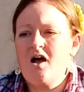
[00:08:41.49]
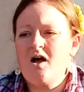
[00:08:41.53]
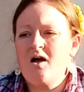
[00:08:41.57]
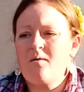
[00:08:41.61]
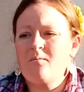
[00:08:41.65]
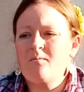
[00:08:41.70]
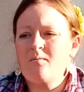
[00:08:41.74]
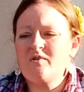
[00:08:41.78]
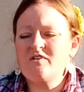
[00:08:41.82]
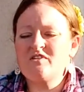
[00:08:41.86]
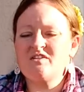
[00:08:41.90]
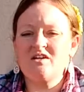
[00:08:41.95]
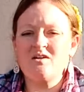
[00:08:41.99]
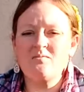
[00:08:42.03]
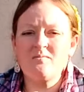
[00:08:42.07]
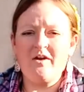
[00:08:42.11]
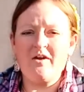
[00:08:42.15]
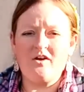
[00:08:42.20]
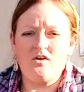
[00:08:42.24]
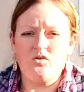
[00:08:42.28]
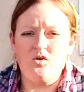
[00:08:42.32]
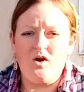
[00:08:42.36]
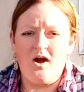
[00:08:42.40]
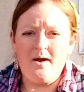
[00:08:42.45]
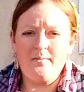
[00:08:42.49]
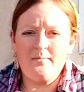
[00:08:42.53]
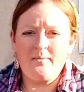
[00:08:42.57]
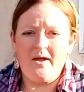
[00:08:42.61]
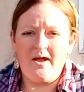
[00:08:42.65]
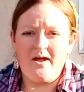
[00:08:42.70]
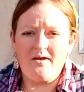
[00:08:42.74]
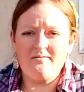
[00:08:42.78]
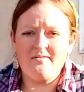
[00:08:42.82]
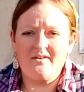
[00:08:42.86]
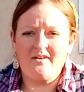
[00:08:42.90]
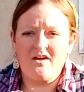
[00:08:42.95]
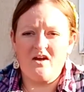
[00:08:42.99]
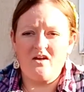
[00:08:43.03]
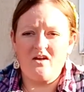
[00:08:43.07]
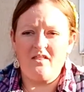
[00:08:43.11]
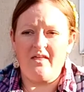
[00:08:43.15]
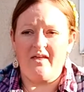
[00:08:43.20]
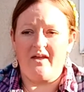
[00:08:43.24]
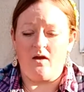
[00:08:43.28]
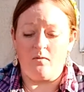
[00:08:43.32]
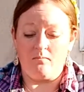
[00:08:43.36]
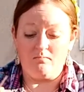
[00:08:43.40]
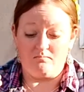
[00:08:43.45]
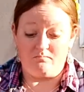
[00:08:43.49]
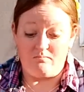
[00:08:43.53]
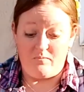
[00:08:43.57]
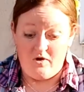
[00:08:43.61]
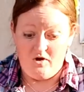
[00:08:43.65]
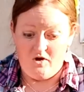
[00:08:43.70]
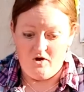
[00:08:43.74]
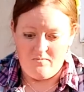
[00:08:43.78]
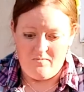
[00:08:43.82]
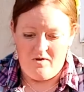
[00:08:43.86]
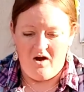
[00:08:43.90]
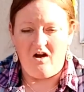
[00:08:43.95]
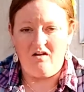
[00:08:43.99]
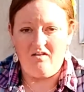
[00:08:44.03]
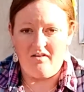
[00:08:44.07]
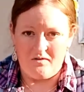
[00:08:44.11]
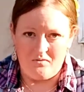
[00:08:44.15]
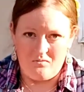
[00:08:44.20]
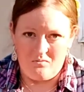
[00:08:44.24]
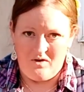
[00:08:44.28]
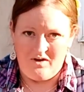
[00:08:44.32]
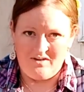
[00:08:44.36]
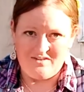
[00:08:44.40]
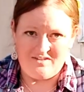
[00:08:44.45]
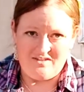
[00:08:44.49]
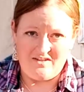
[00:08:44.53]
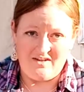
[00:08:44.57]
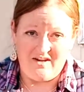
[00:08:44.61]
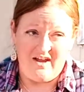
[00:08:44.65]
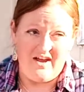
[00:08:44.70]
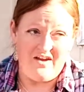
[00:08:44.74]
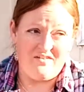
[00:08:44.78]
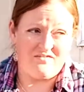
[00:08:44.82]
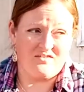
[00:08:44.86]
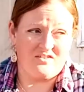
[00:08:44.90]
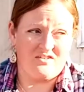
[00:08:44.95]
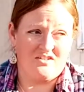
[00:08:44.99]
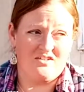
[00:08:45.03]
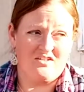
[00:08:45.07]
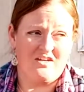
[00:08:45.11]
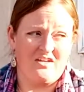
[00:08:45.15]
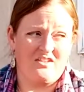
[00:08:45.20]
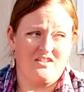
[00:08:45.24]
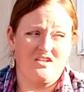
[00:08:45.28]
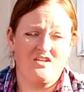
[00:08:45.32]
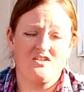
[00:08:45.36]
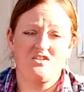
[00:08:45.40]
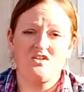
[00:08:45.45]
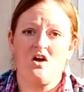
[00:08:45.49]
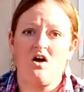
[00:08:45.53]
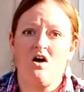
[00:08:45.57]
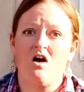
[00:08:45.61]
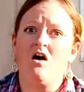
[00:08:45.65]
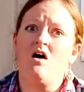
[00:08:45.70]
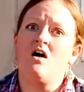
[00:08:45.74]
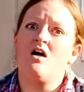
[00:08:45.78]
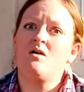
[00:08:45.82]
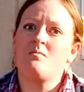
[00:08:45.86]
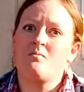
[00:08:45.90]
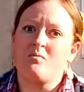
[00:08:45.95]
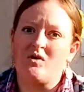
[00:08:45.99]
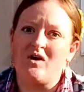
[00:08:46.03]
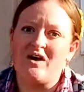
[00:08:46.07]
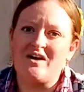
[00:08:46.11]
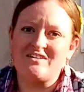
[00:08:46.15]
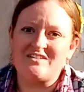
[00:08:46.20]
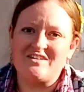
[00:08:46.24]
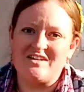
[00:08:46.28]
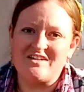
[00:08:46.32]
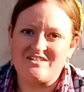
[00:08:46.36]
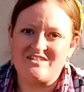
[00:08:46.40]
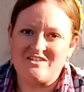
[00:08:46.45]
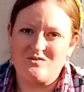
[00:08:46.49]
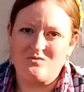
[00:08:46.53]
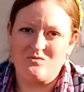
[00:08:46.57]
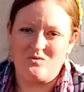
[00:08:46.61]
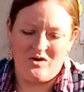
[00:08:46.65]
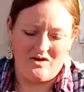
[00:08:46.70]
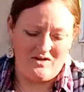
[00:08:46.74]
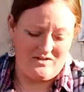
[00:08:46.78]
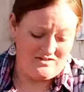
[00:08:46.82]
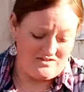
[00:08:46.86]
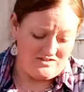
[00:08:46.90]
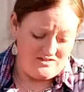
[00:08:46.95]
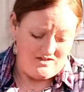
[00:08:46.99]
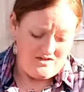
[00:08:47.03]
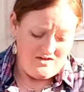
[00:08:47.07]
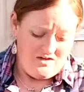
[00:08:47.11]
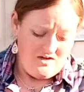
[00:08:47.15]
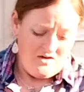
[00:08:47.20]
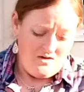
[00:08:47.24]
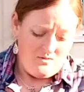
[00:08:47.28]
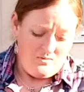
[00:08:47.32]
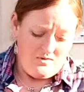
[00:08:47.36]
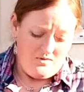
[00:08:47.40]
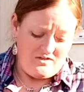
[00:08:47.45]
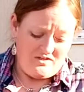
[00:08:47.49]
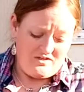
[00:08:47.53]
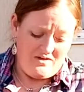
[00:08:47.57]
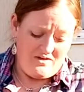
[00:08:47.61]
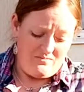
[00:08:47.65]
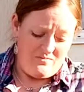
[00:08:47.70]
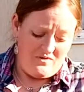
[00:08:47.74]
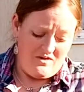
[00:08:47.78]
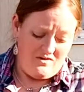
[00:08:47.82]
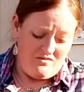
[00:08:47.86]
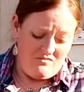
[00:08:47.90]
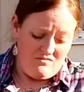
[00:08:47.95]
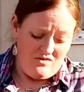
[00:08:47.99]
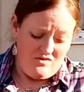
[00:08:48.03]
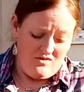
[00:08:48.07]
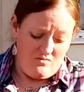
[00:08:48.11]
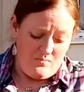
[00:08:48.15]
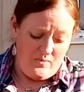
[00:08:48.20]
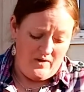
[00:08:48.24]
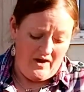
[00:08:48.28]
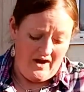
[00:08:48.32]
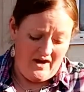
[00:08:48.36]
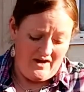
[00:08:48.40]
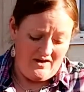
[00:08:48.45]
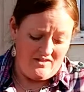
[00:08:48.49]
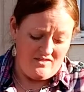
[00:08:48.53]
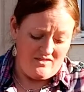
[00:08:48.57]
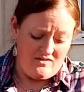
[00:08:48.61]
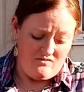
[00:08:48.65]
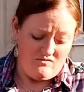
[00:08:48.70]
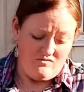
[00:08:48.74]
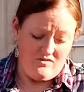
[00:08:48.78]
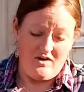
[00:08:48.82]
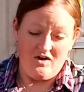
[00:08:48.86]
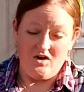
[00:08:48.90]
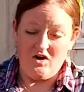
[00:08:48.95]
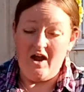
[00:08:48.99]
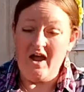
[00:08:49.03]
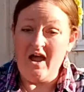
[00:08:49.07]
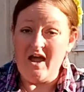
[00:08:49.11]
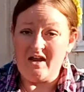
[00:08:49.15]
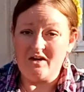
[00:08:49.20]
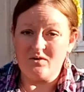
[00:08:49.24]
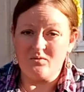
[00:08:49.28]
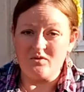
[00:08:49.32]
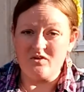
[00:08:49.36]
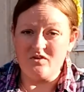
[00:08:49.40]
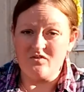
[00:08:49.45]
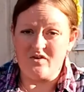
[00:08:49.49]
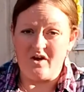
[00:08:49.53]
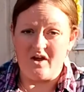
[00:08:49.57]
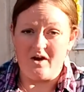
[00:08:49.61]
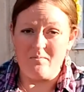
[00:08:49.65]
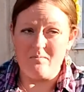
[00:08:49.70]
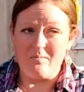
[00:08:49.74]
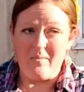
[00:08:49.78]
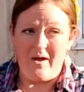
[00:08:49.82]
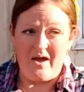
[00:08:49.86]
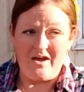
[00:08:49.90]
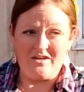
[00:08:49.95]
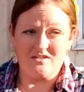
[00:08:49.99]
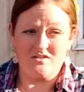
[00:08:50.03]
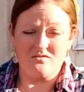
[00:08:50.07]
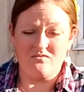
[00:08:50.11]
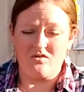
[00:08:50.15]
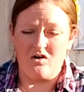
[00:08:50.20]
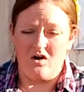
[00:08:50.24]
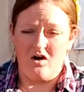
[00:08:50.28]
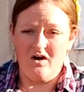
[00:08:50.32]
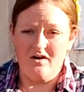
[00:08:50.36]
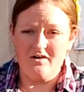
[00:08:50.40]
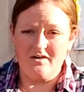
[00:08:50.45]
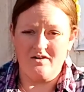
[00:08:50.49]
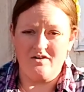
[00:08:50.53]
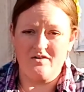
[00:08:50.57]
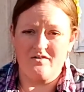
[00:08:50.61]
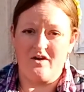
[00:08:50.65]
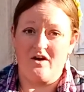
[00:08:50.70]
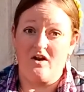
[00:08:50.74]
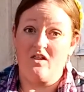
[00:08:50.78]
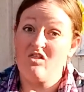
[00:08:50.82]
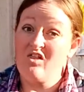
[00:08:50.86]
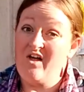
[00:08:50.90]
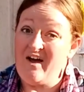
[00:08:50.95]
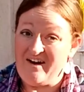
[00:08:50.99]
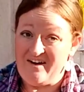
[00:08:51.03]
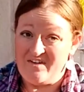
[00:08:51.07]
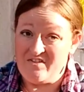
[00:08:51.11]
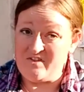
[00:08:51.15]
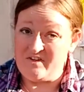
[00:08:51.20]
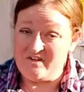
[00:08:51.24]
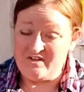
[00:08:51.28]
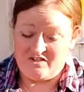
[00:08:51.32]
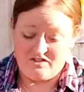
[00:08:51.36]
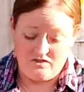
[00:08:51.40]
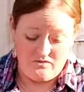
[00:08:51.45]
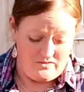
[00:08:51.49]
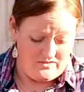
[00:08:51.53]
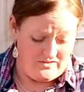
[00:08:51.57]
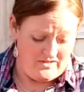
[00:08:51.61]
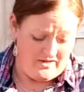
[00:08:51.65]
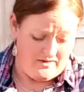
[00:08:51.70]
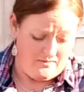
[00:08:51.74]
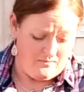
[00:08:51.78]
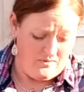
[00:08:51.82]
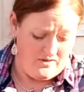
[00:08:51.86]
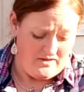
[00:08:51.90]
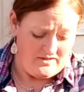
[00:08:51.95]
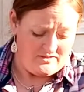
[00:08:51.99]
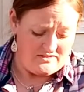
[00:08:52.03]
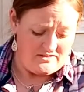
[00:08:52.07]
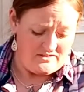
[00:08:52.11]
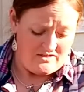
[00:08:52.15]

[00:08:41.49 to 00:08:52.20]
instead of my crop having like boom all at once, and I have to get this all processed at once, which can be a real pain in the rear end when you've got a massive garden and you've got a lot of things doing that at once.